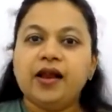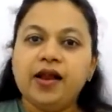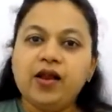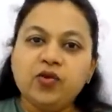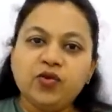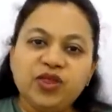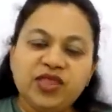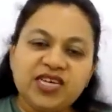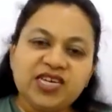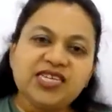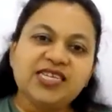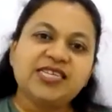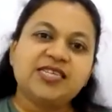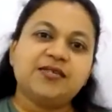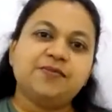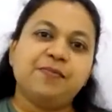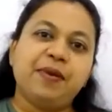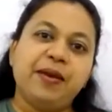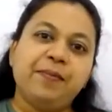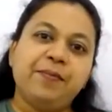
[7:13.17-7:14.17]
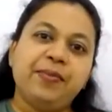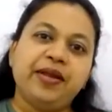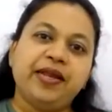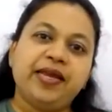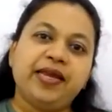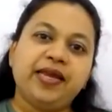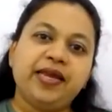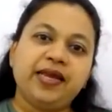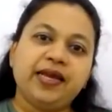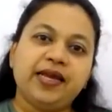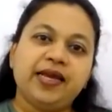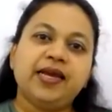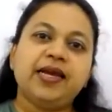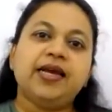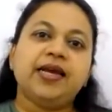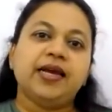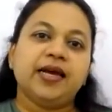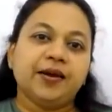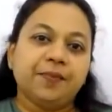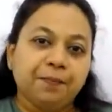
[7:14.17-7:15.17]
Now this memory
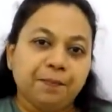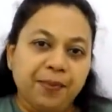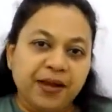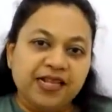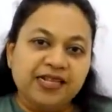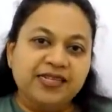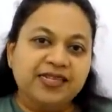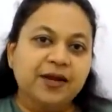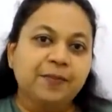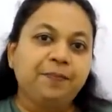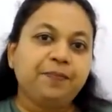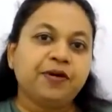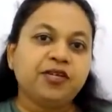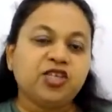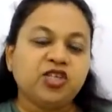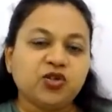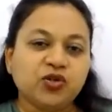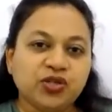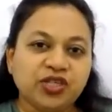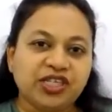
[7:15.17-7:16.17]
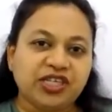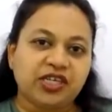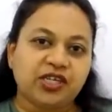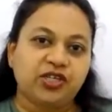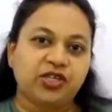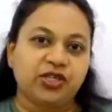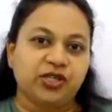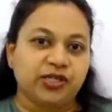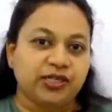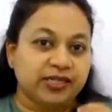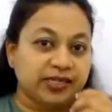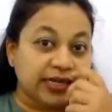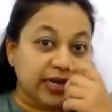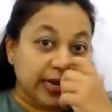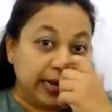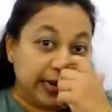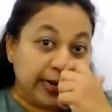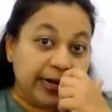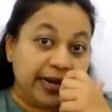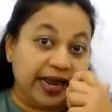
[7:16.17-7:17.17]
builds up associations,
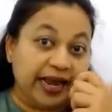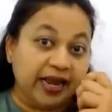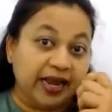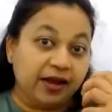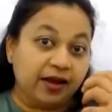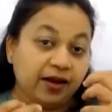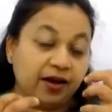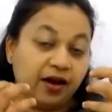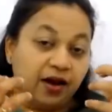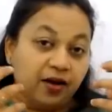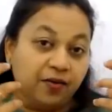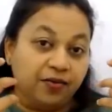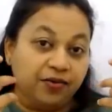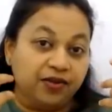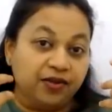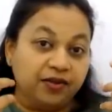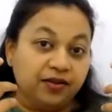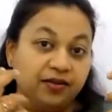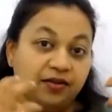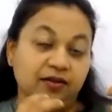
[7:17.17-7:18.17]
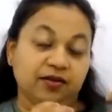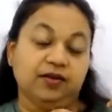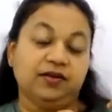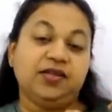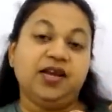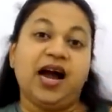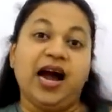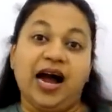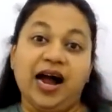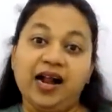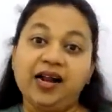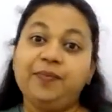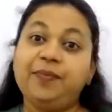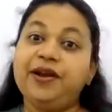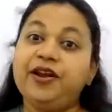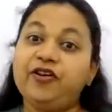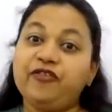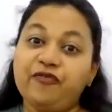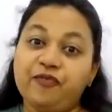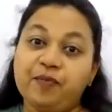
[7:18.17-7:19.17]
like the
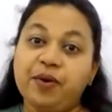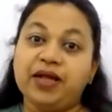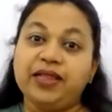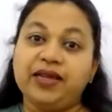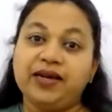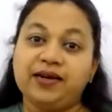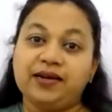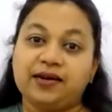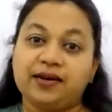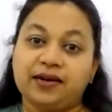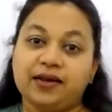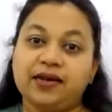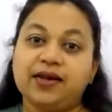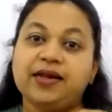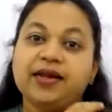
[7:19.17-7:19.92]
heartbeat of mother